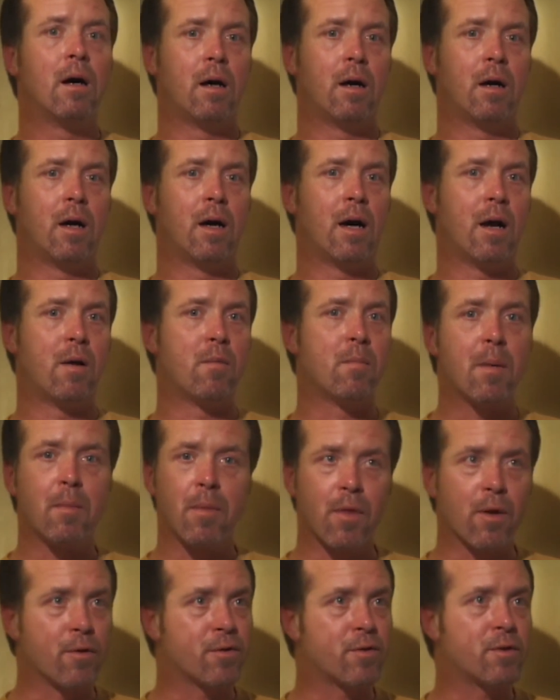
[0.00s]
Uh, I remember
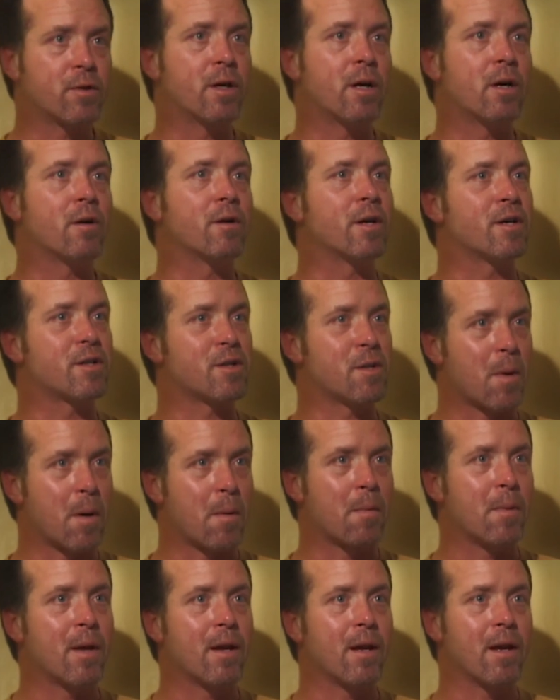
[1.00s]
those clearly because I
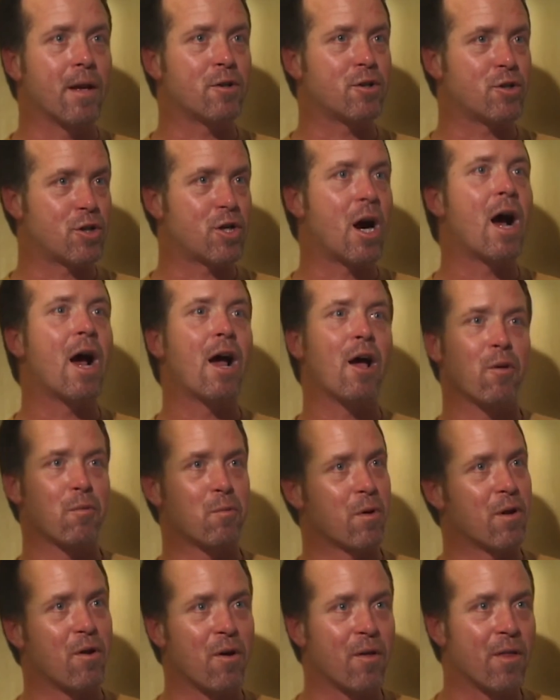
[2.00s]
remember being a child
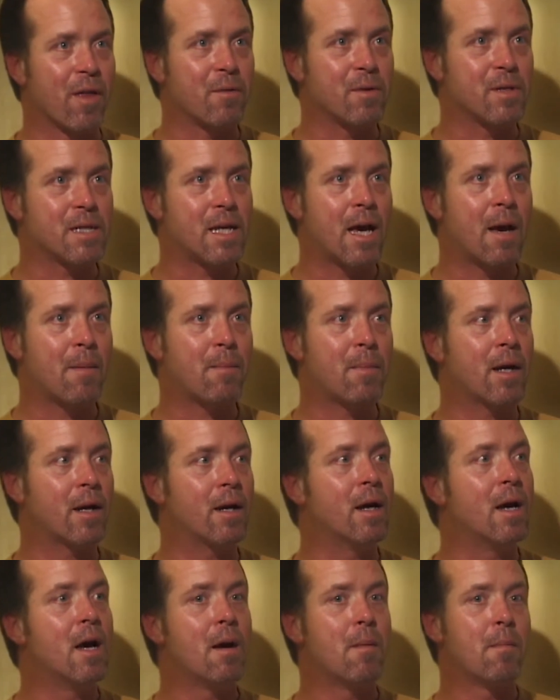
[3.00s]
when all that was happening,
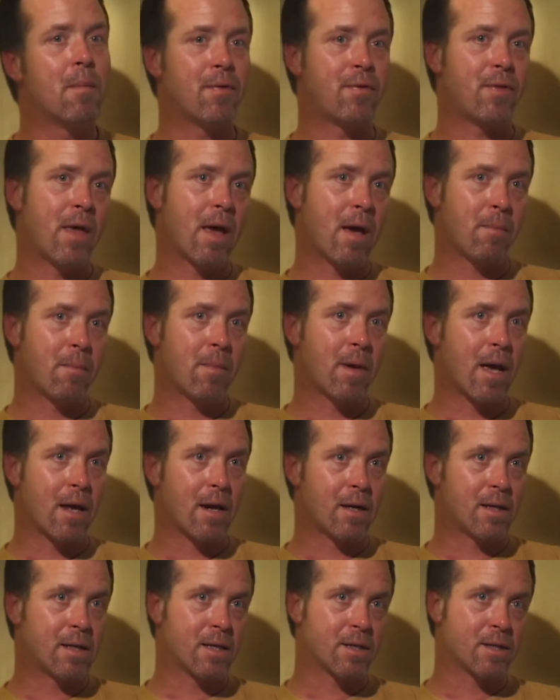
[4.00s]
but them at
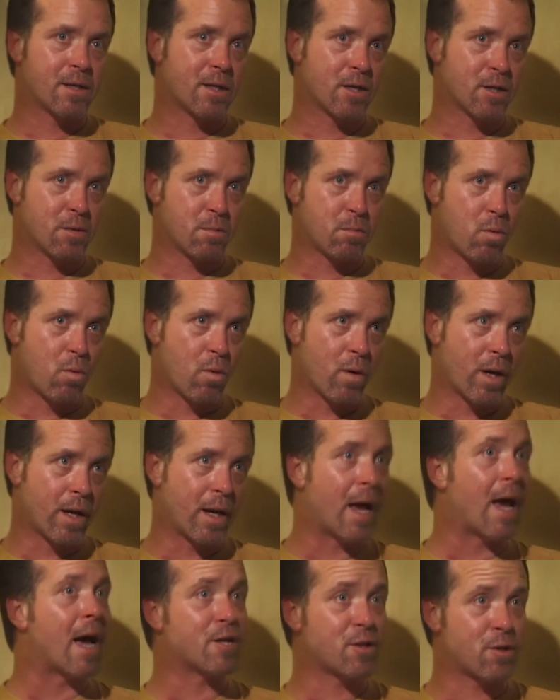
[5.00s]
a distance pointing,
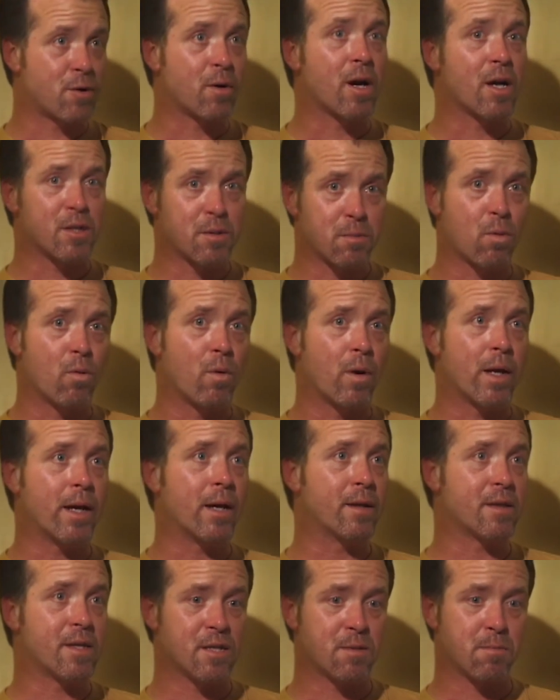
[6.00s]
astronauts pointing
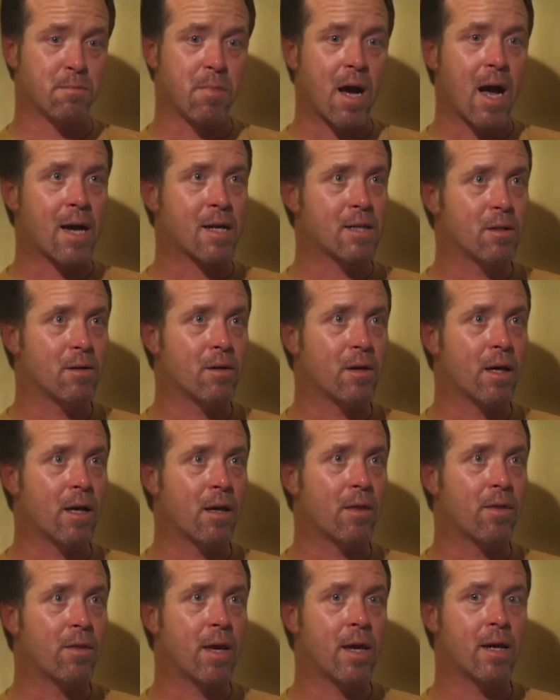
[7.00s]
at these box looking
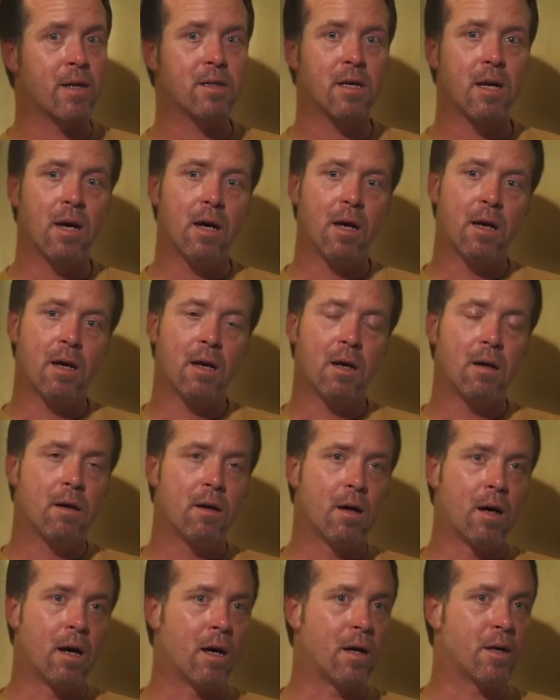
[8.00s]
things,
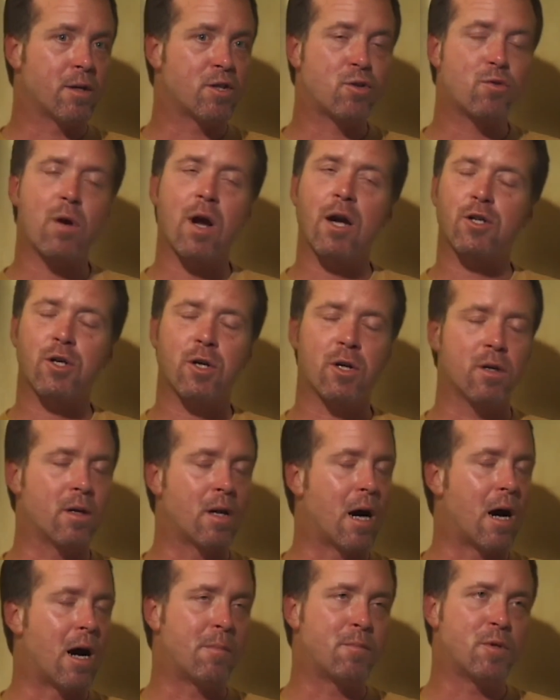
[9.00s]
uh, structured
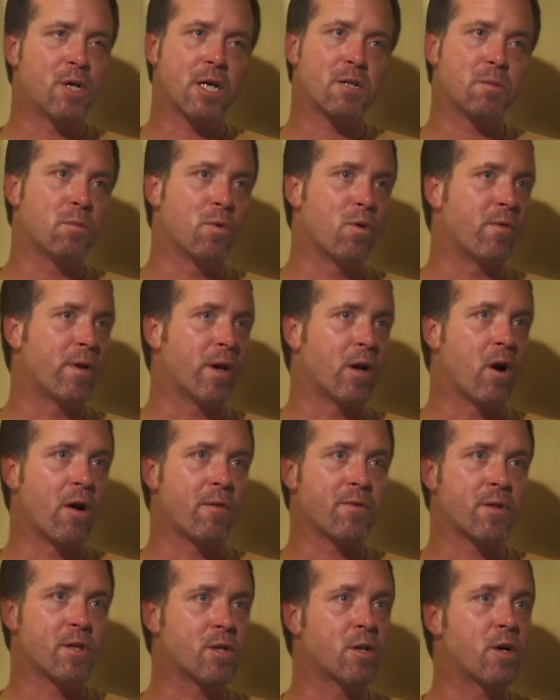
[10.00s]
objects moving
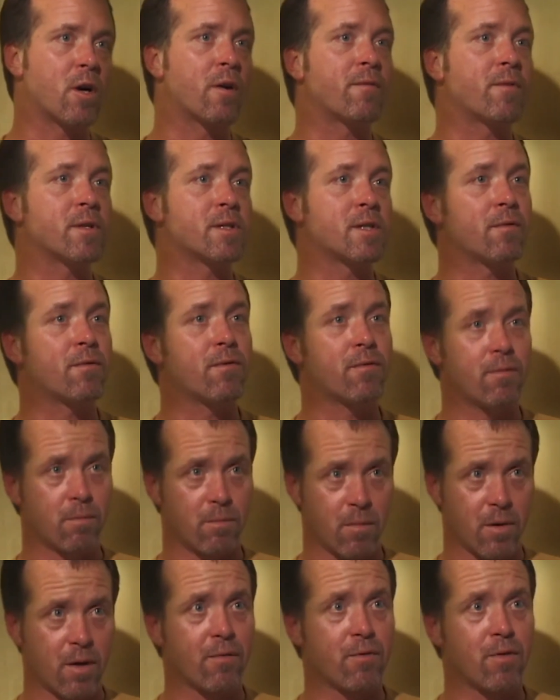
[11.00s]
off the surface
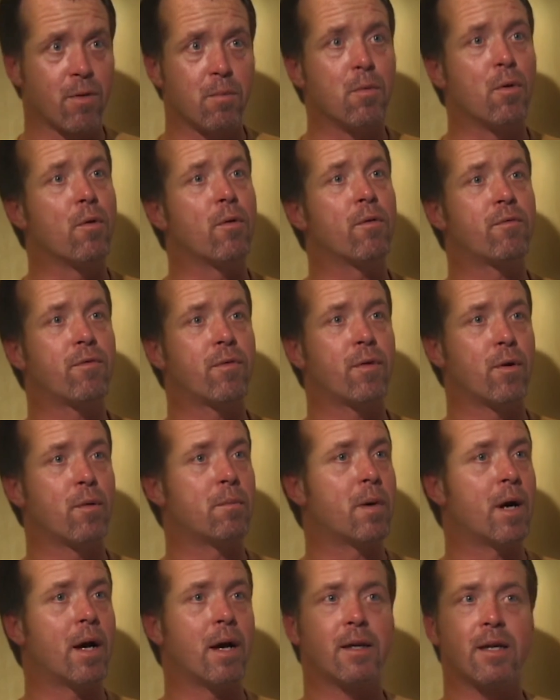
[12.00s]
of the moon, filmed
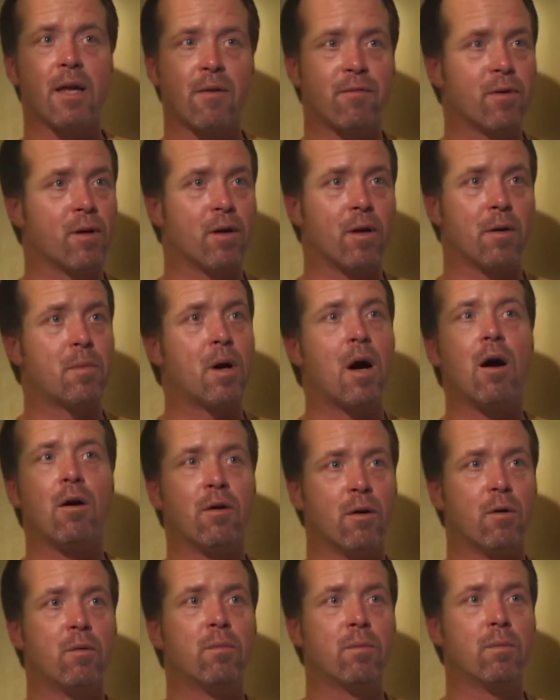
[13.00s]
by Defina
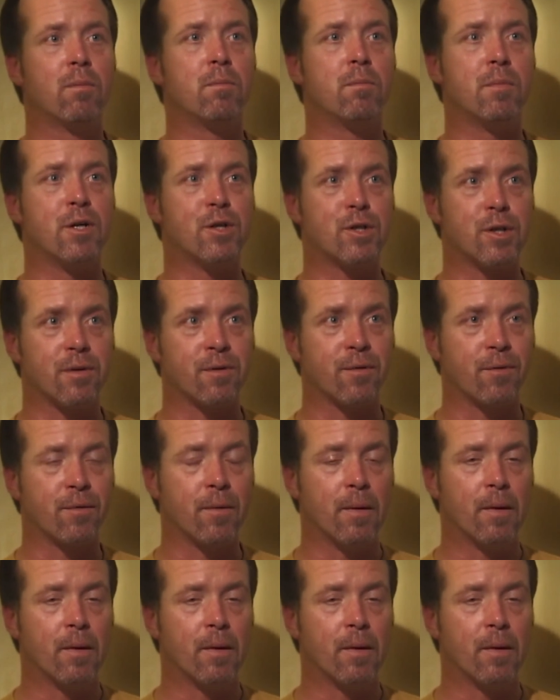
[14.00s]
Apollo missions.